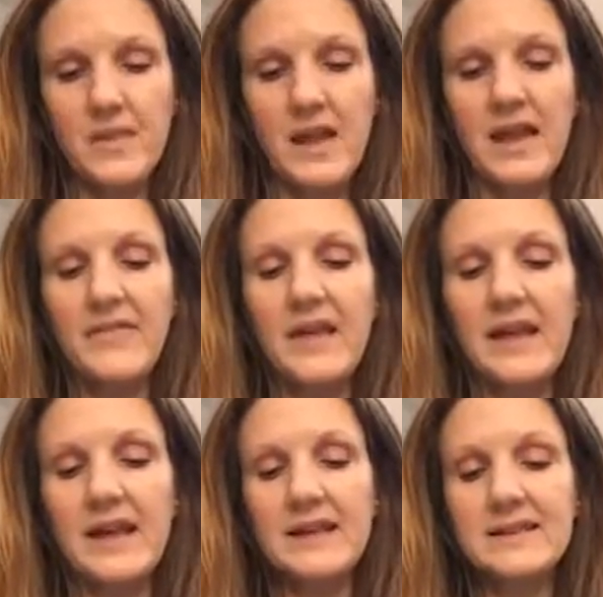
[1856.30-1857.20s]
In the
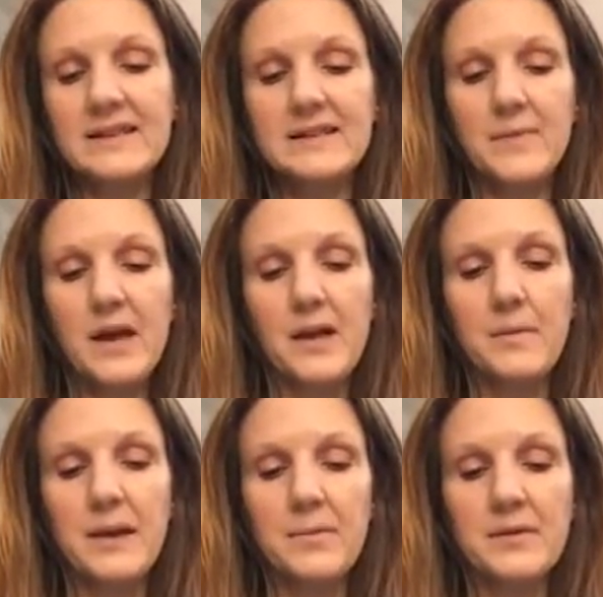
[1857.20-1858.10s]
East,
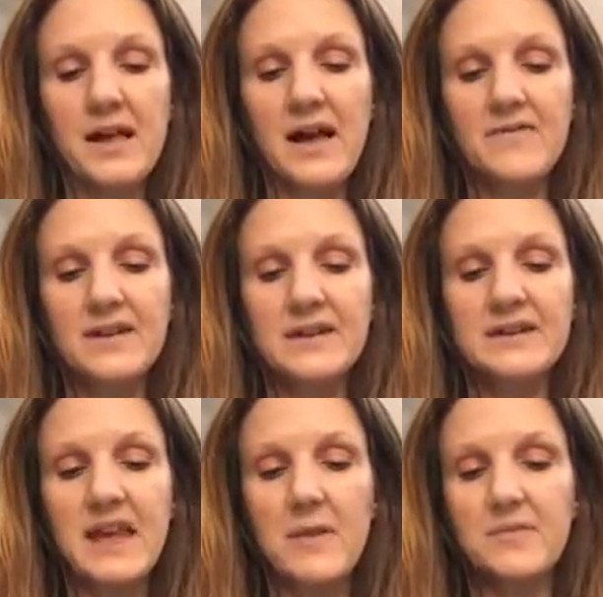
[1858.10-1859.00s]
people have
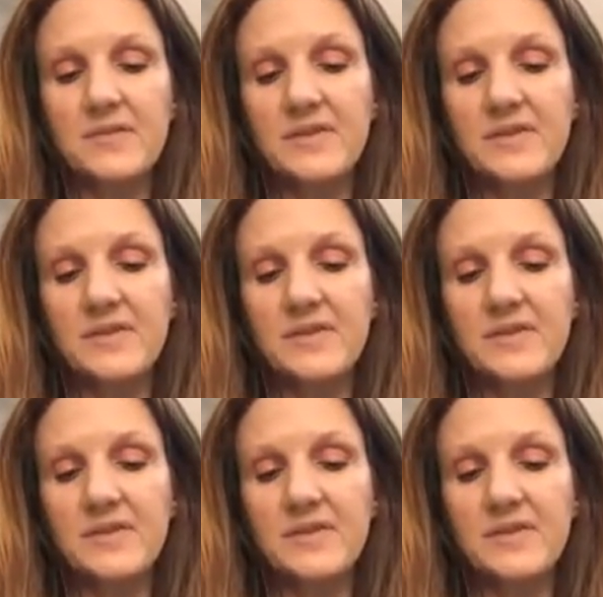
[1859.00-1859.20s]
condemned